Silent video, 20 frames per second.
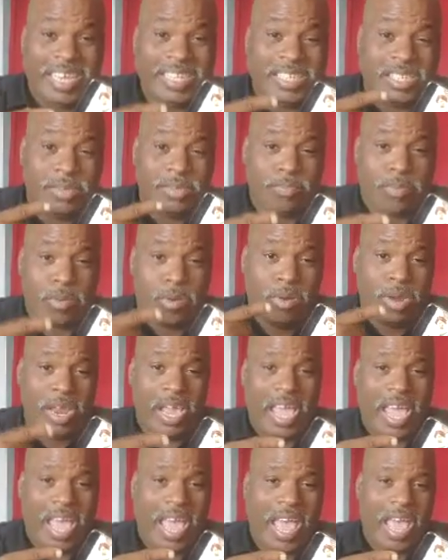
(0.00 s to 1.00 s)

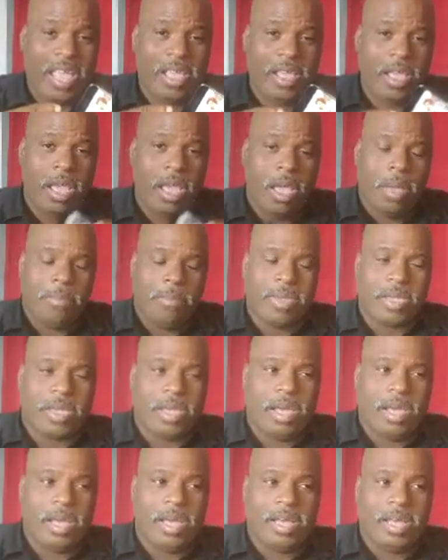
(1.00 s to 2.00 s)
disappointed at,
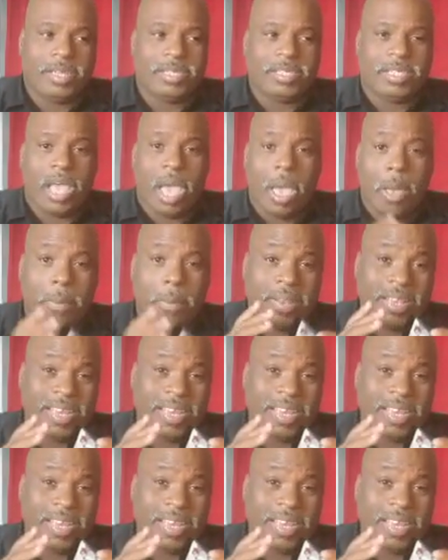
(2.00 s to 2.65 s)
because